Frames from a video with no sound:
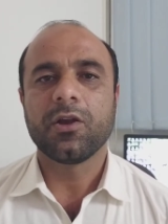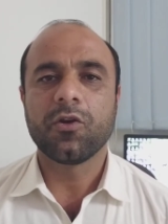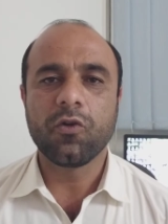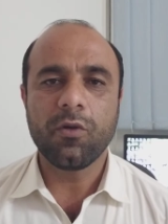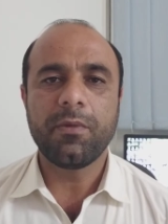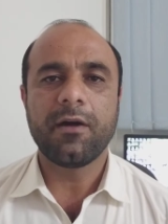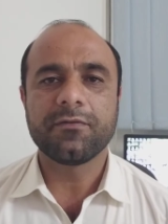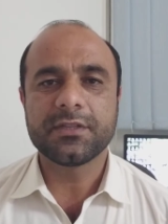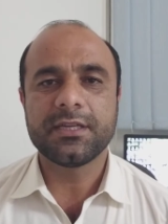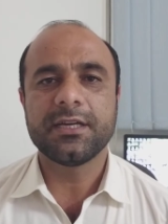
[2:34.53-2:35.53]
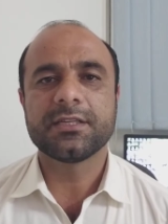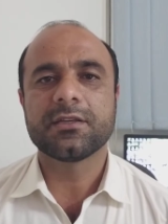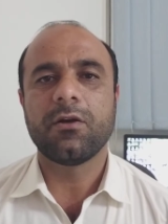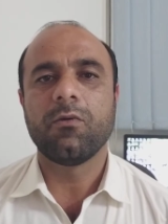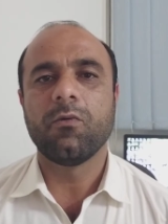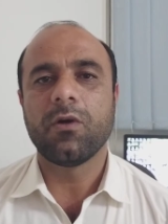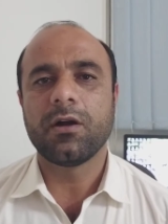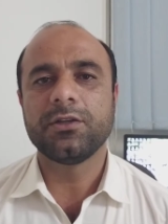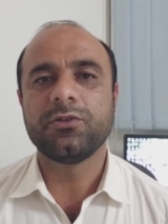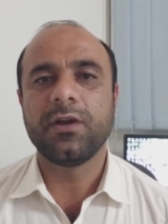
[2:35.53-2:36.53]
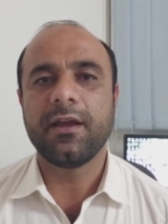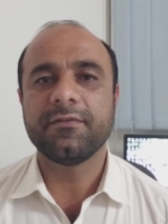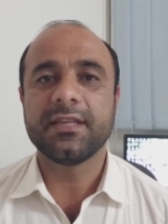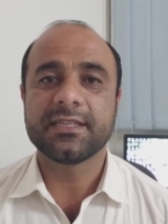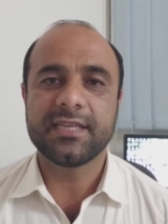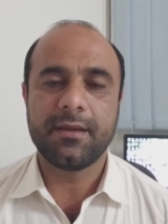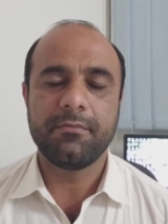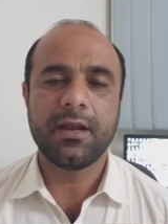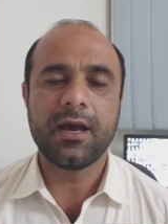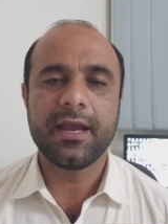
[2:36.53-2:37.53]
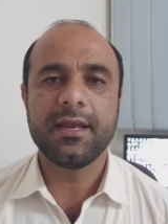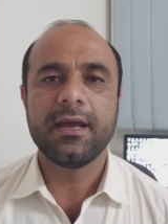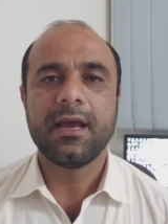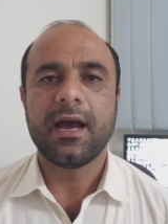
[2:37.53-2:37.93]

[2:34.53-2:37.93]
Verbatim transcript: group of states want to have the same line,